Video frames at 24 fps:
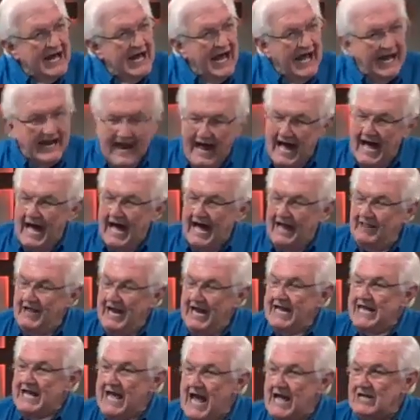And
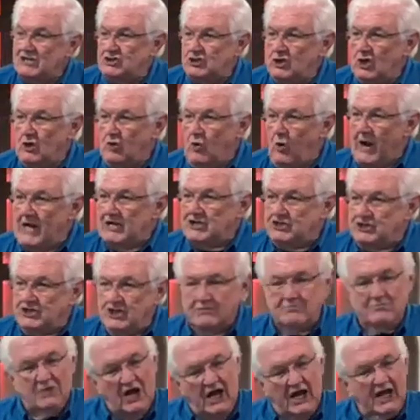then he asked the
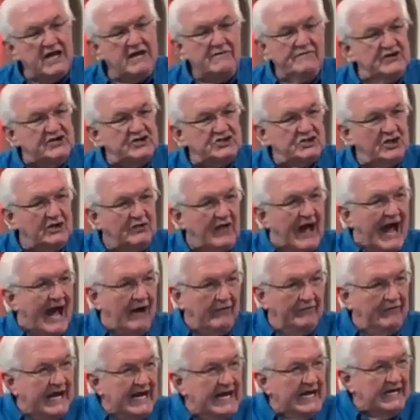question, believest
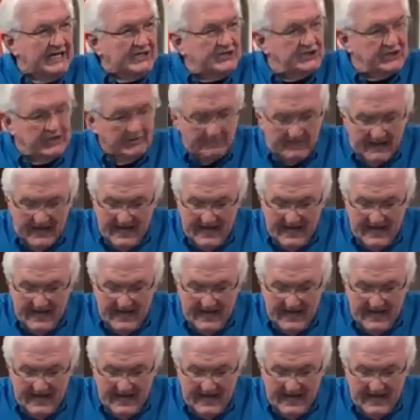thou this?